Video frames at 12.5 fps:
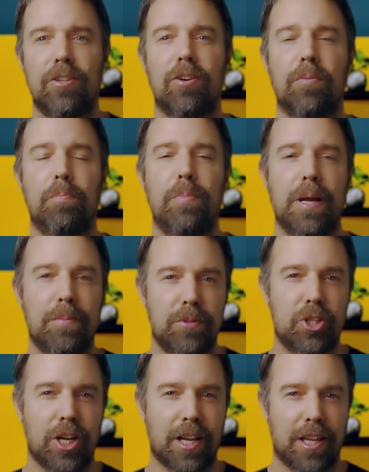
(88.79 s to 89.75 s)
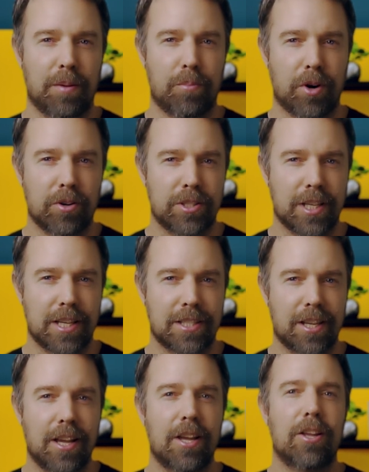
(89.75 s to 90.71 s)
your BIM checking
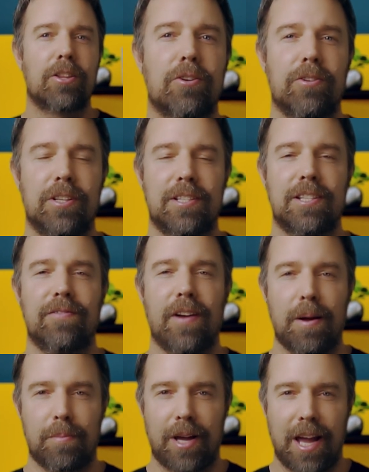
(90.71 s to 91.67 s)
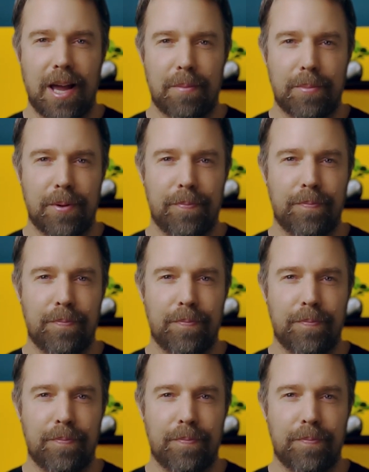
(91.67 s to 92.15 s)
process through the SeveUp app.